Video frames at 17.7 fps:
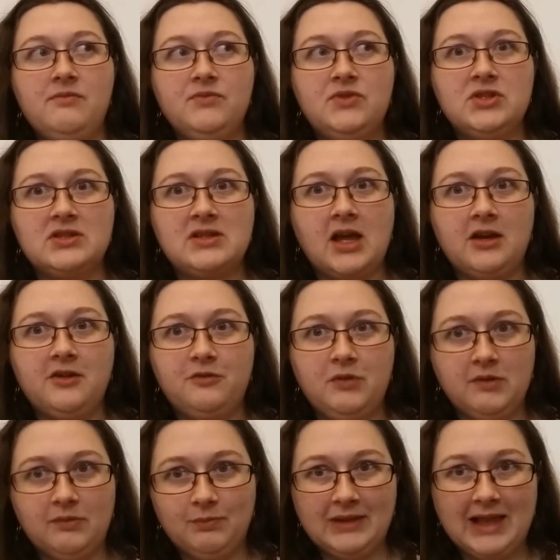Just kind of
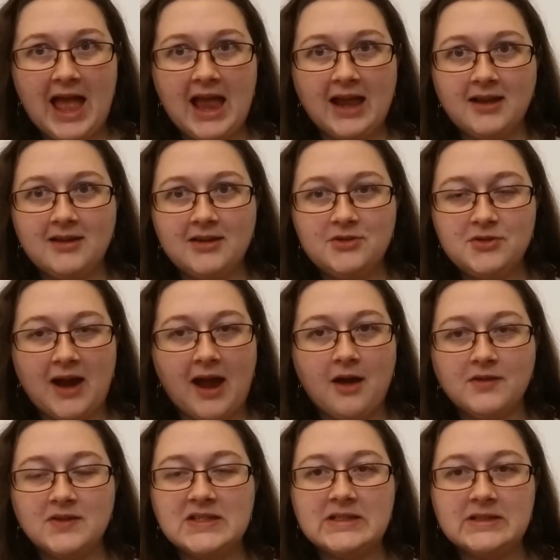with black
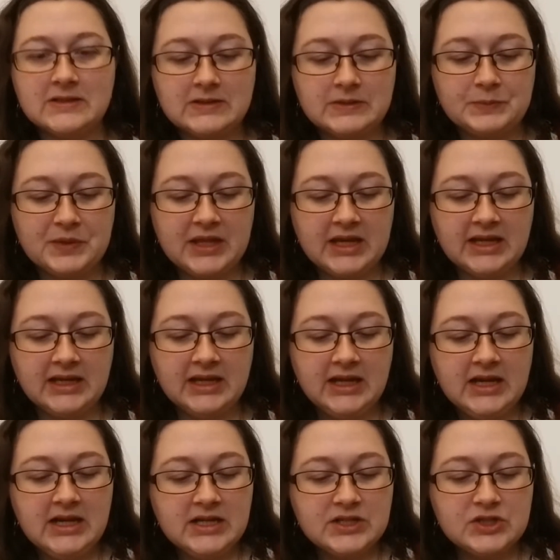trousers or something.
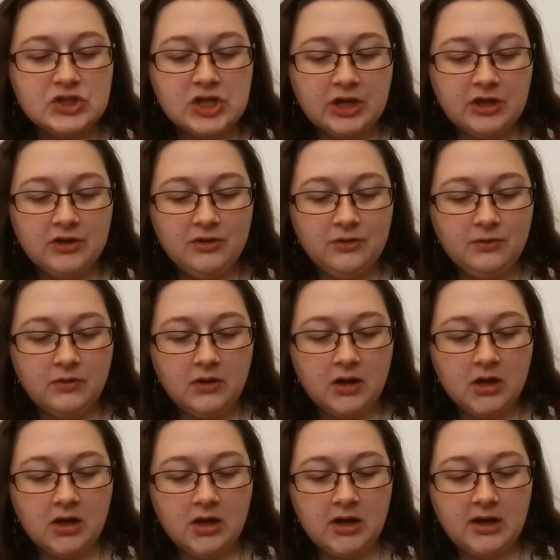So
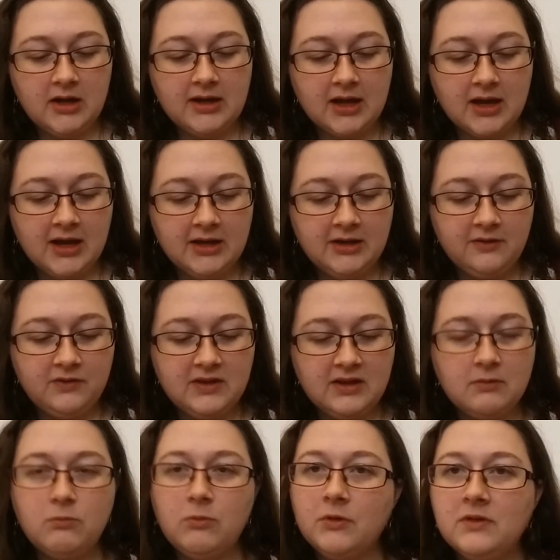I kind of
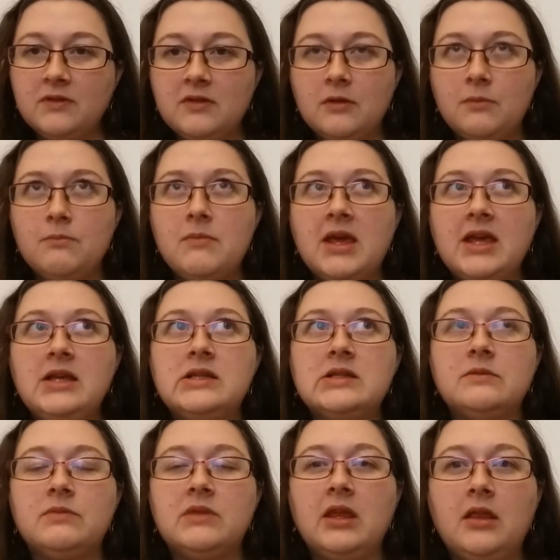did want to make
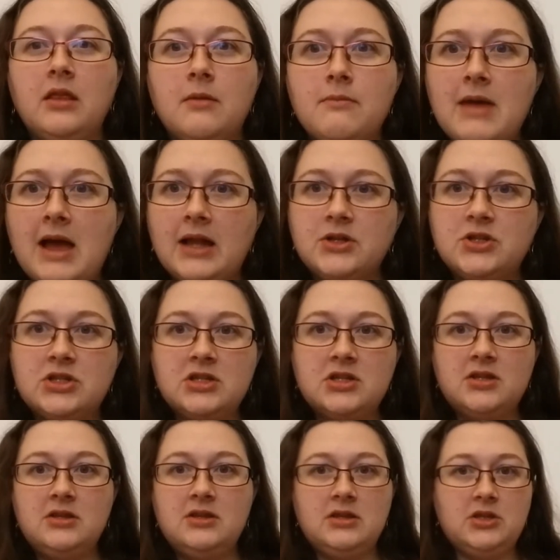something that
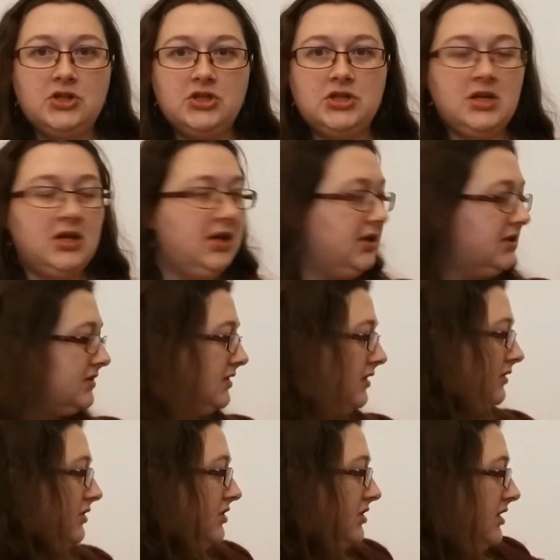matched the shirt.
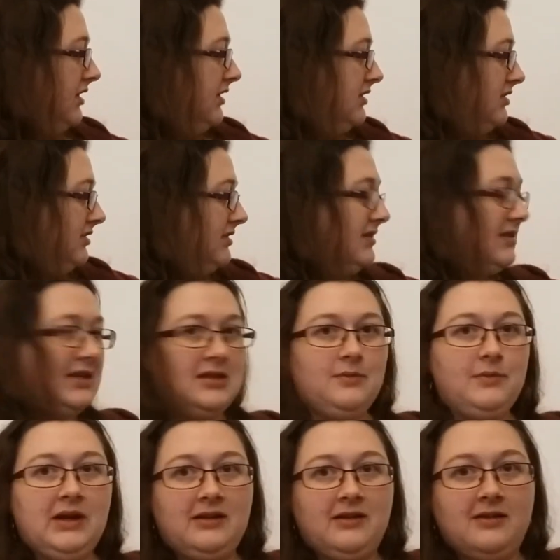So the shirt is just in
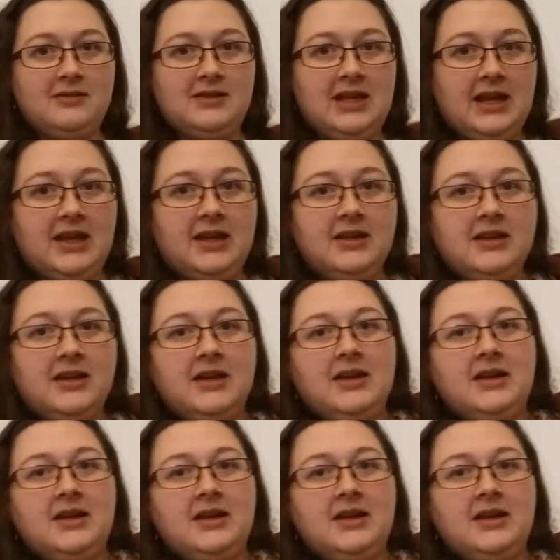the background here.